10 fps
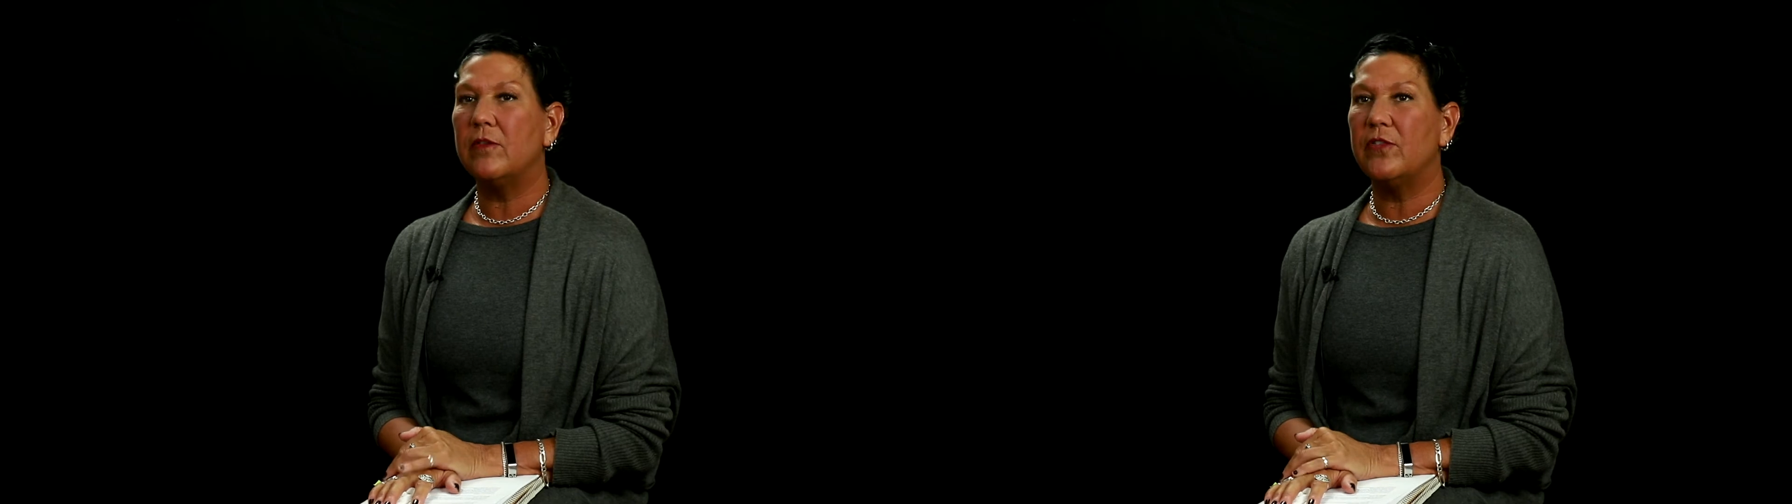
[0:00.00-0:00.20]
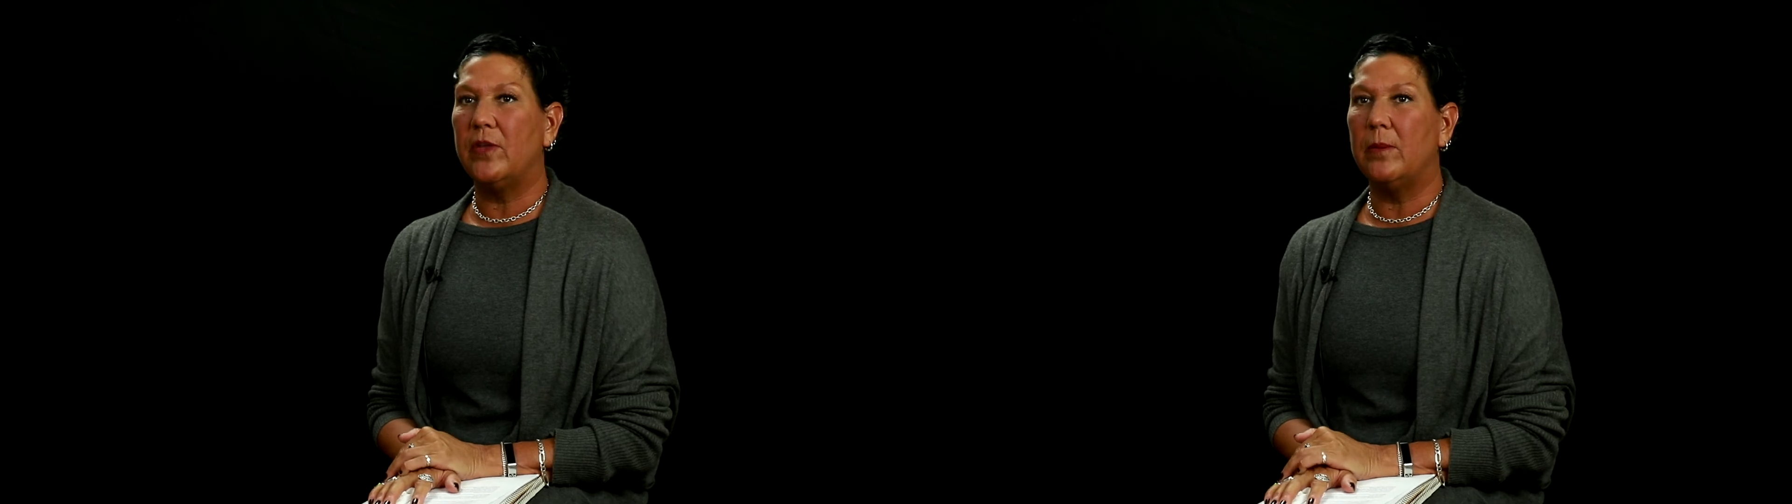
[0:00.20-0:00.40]

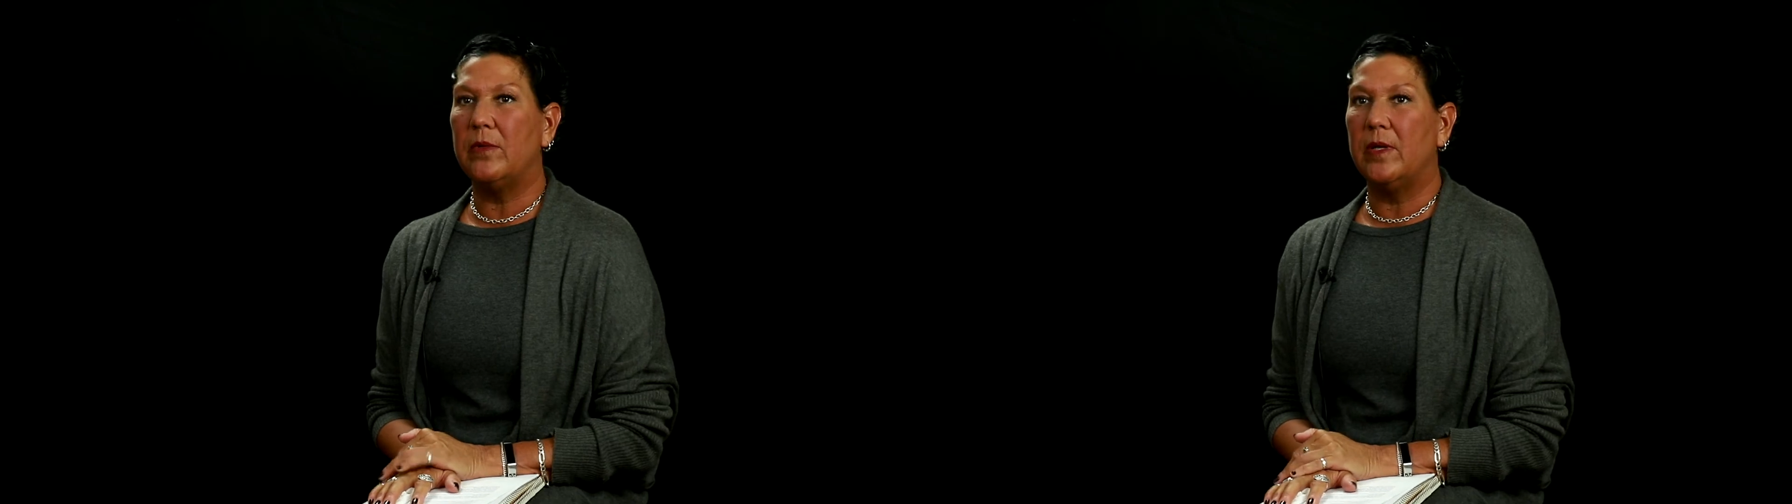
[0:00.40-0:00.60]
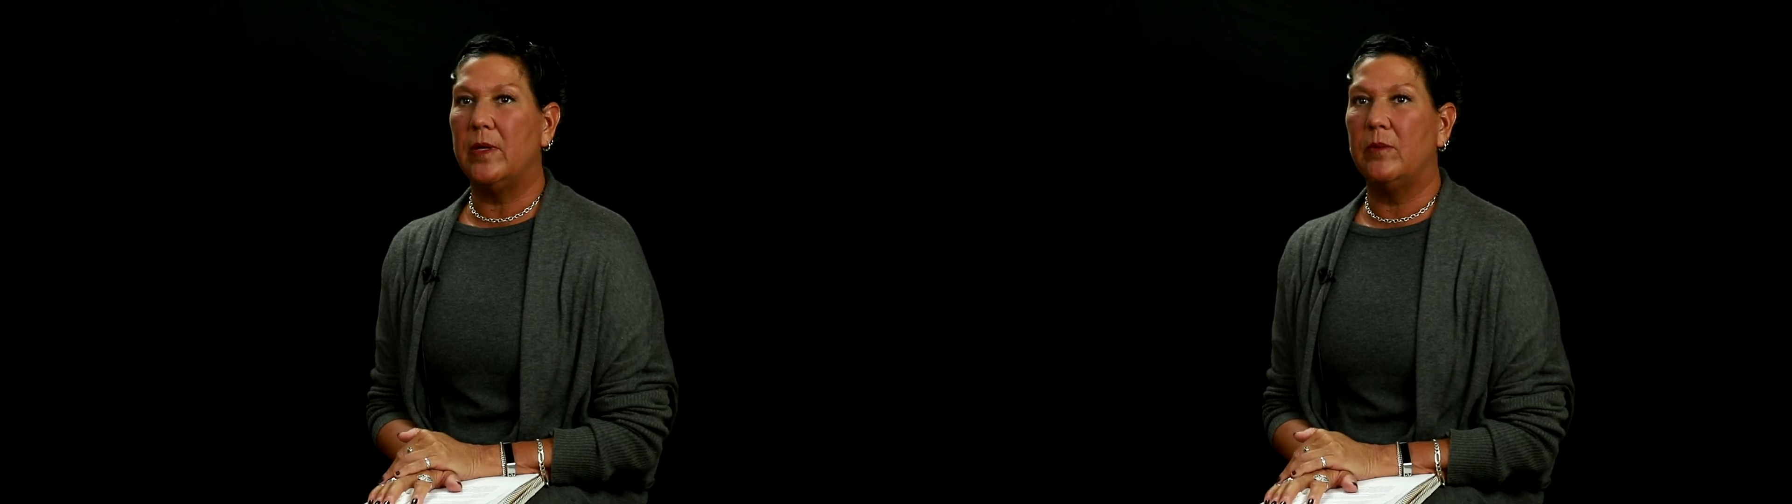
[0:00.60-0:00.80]
of
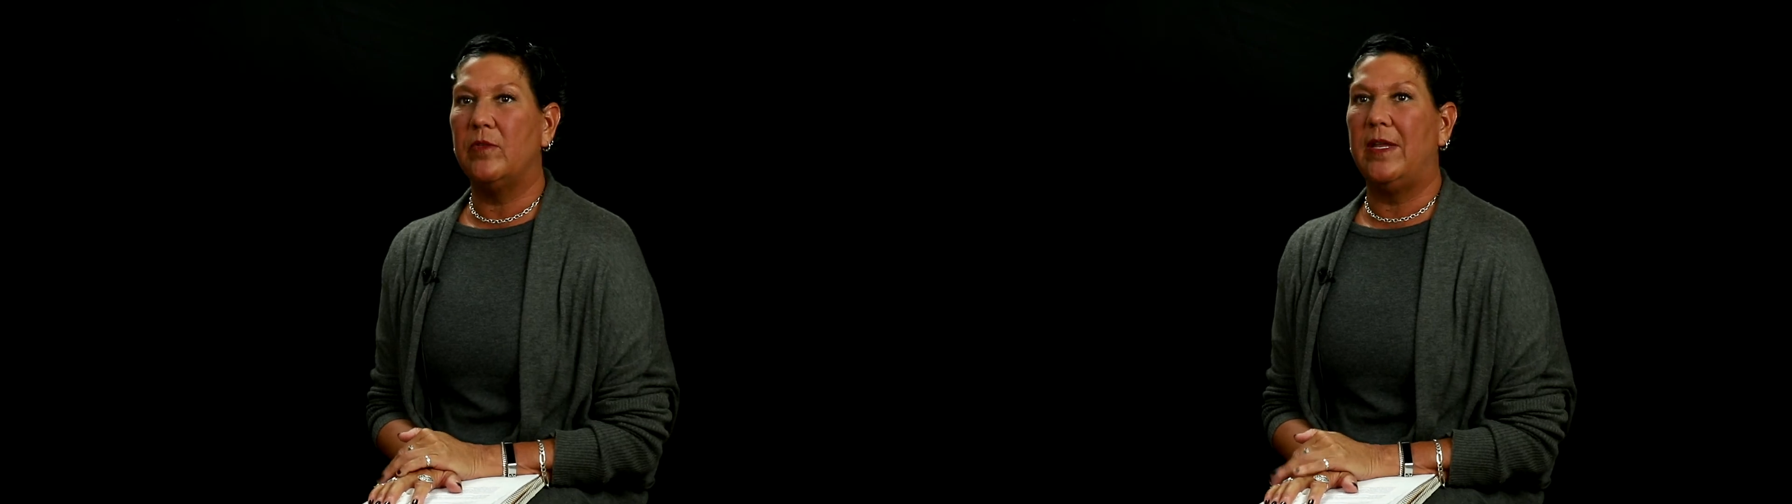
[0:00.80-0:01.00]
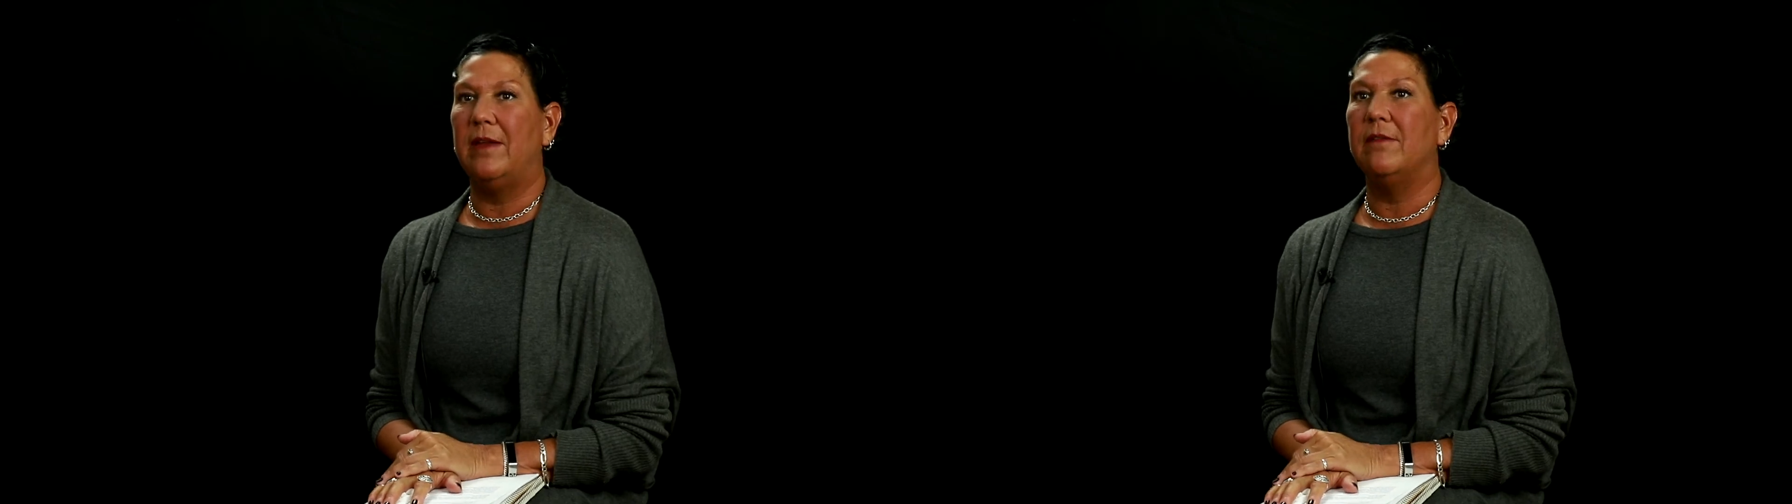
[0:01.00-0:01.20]

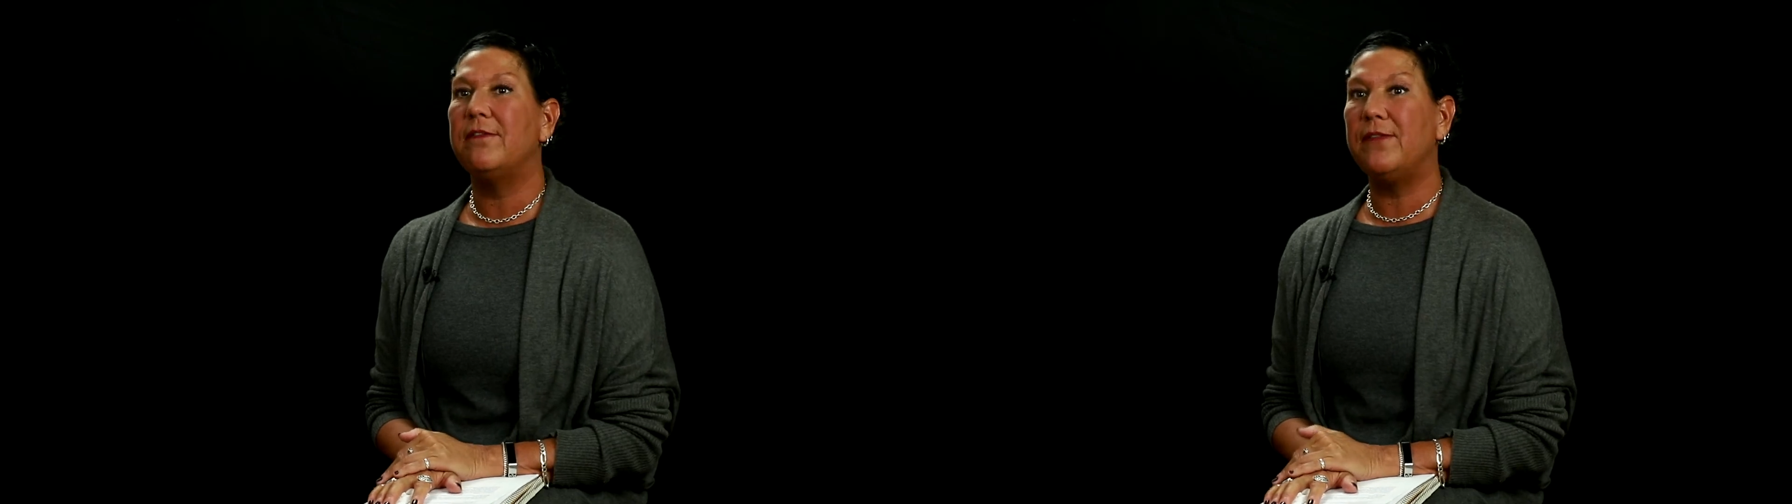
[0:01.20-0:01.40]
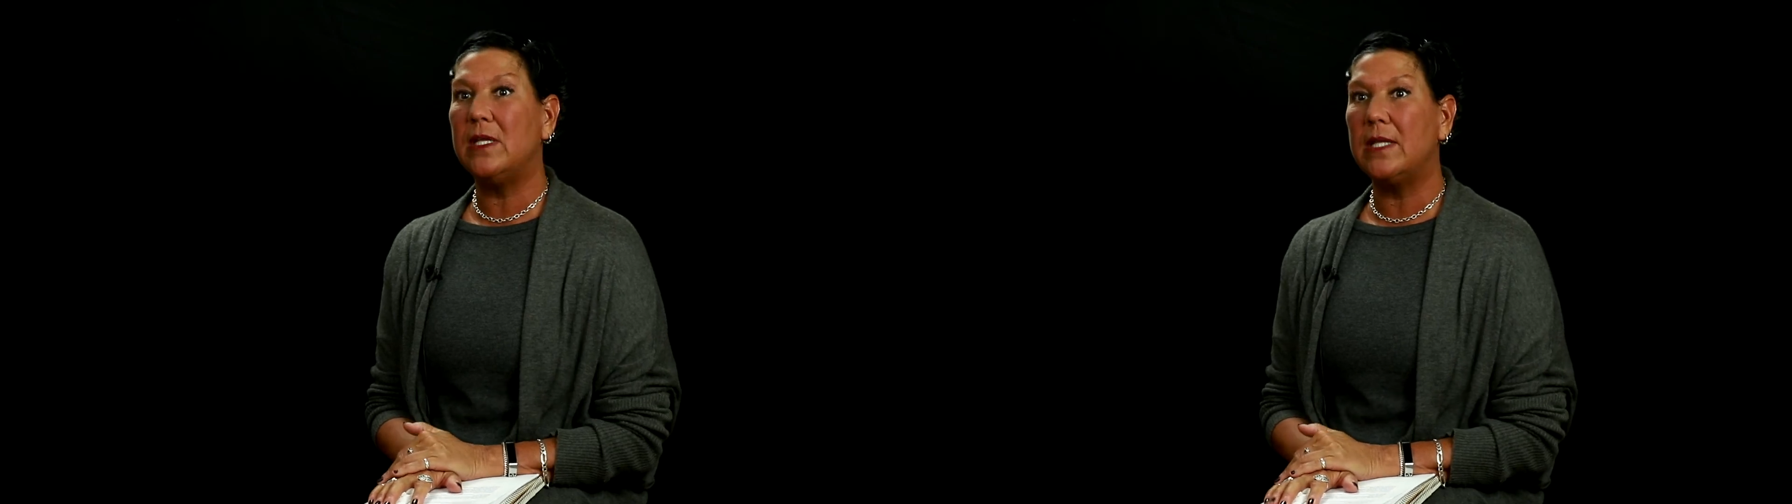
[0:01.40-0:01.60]
symptoms and
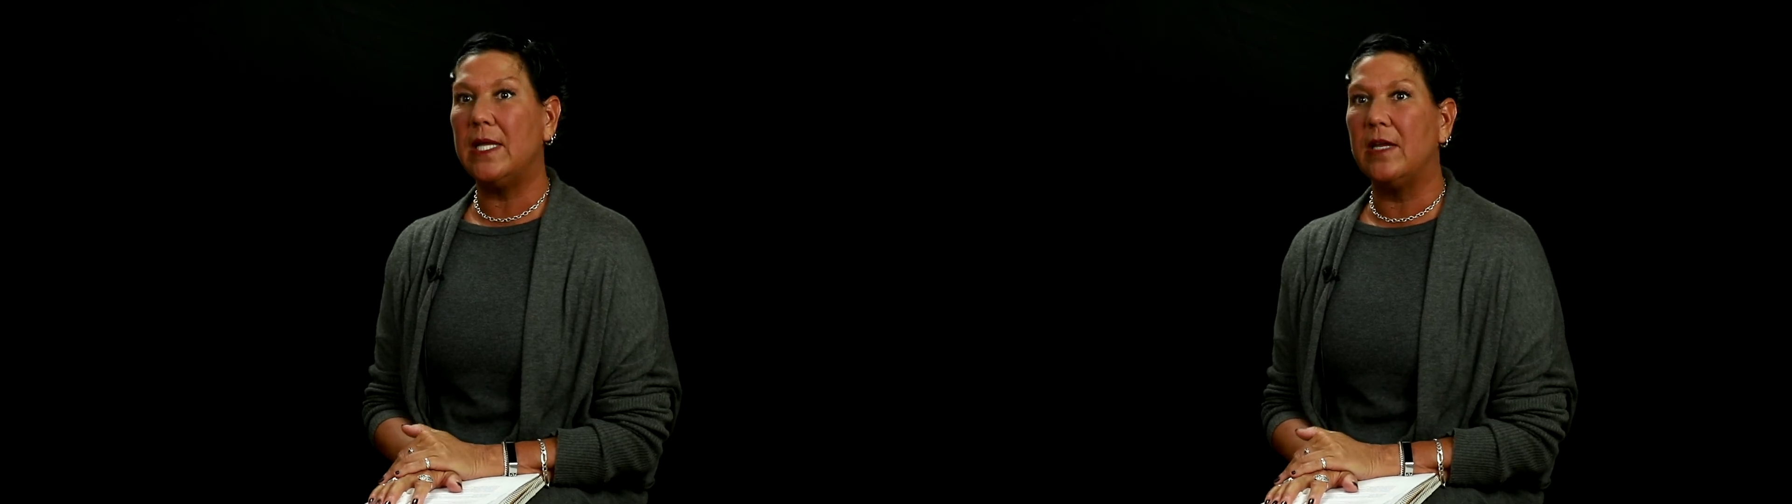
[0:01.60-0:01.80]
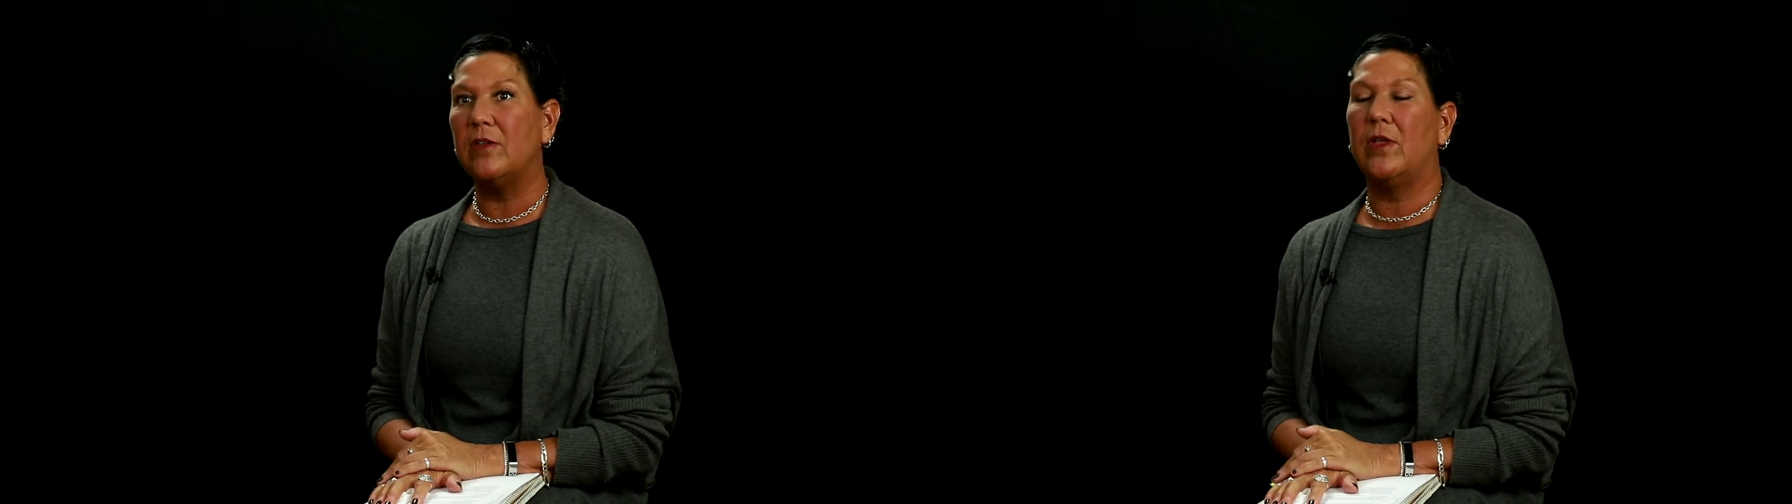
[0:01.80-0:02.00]

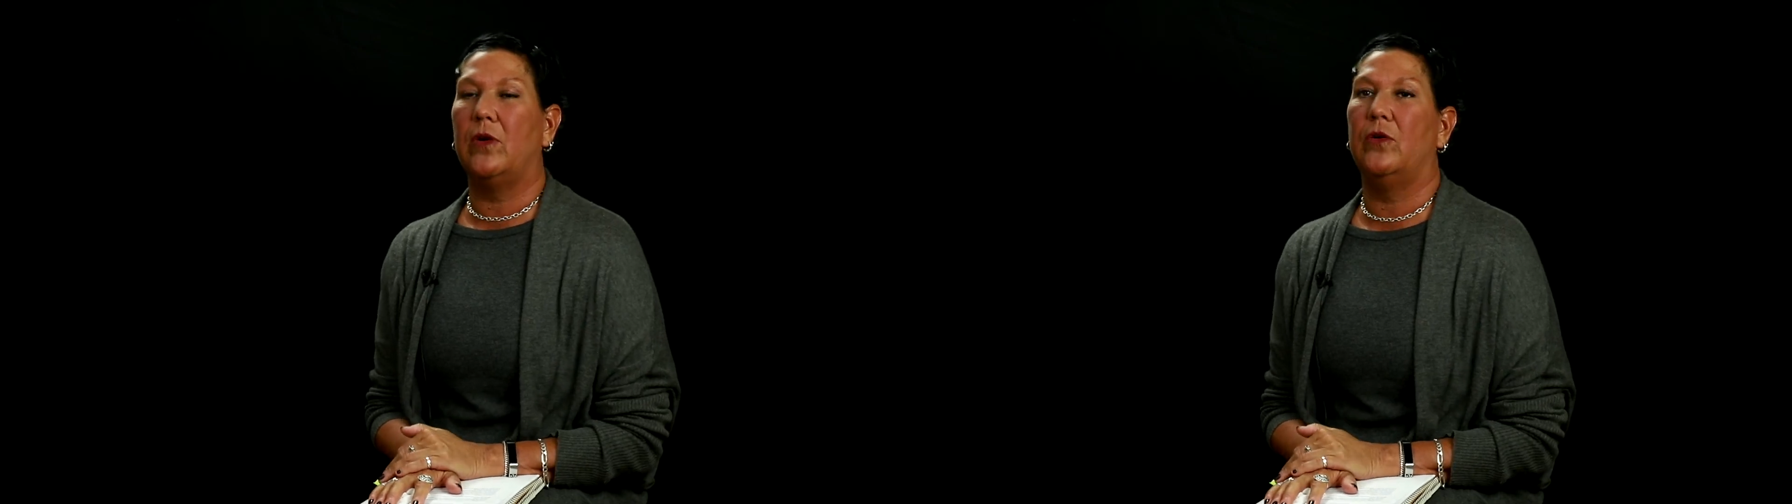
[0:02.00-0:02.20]
feelings that